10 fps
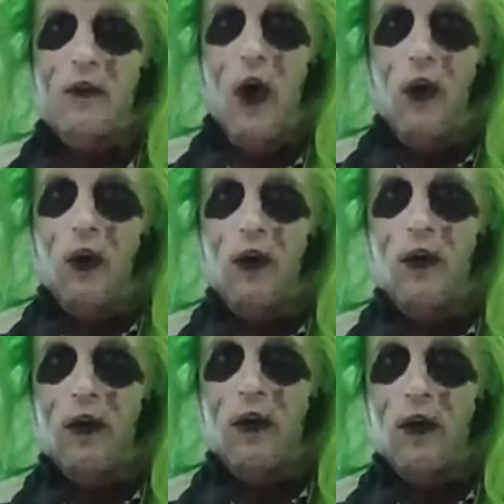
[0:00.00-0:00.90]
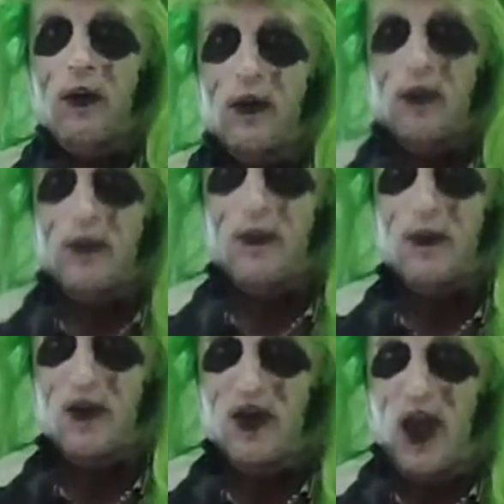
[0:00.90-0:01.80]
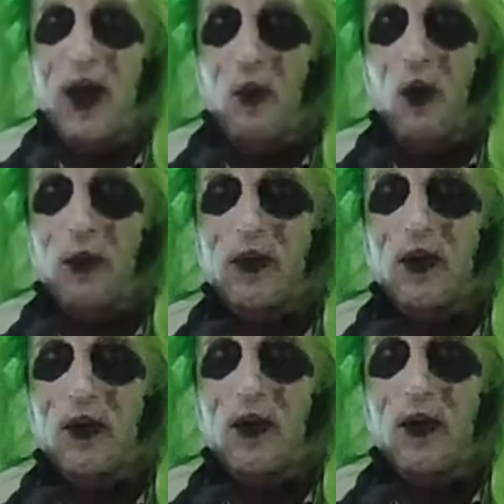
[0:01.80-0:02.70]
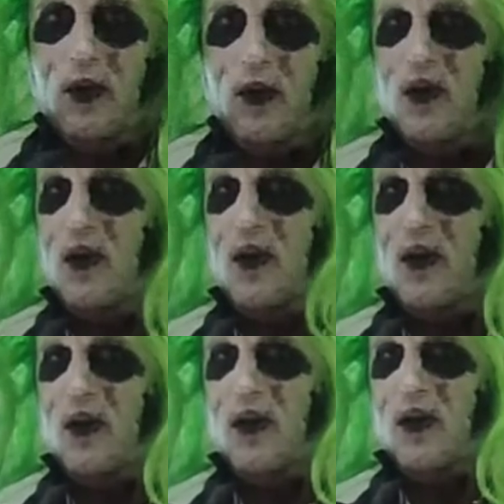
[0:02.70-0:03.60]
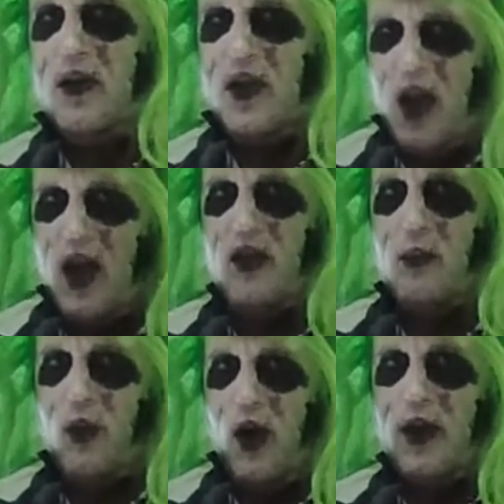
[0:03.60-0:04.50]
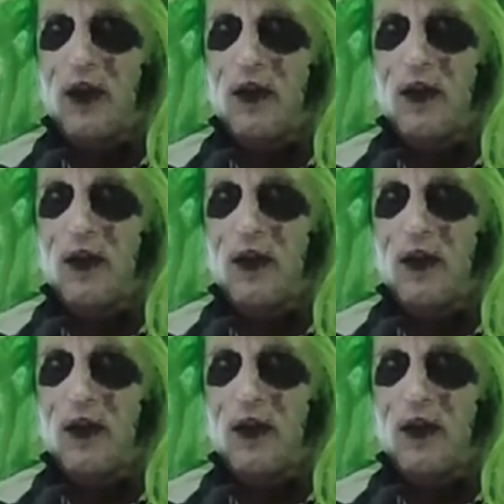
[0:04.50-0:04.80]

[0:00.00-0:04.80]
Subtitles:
Whoa. Sandworms. You hate them, right?